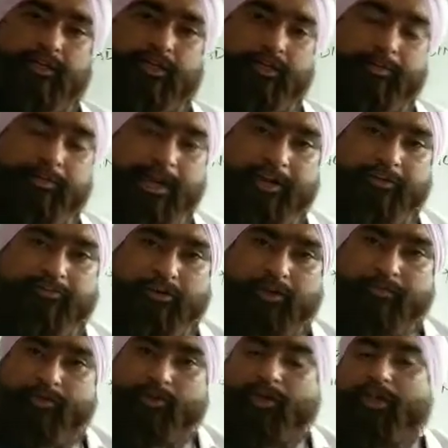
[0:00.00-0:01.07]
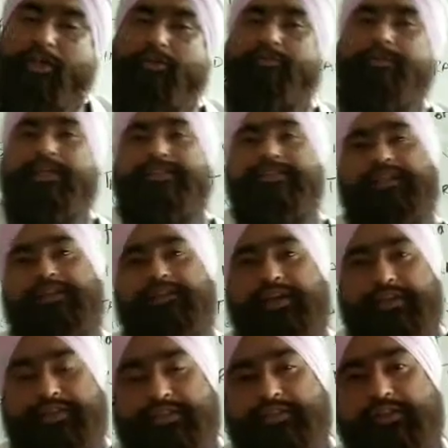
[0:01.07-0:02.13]
on the platform you cannot place the
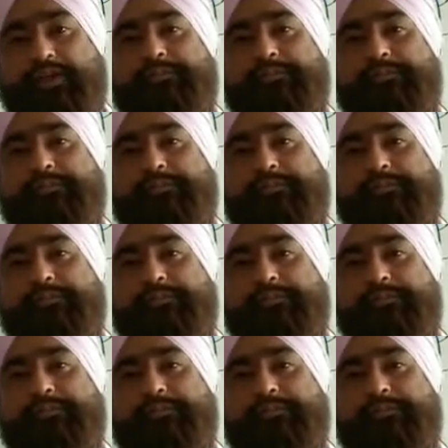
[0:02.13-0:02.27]
trades.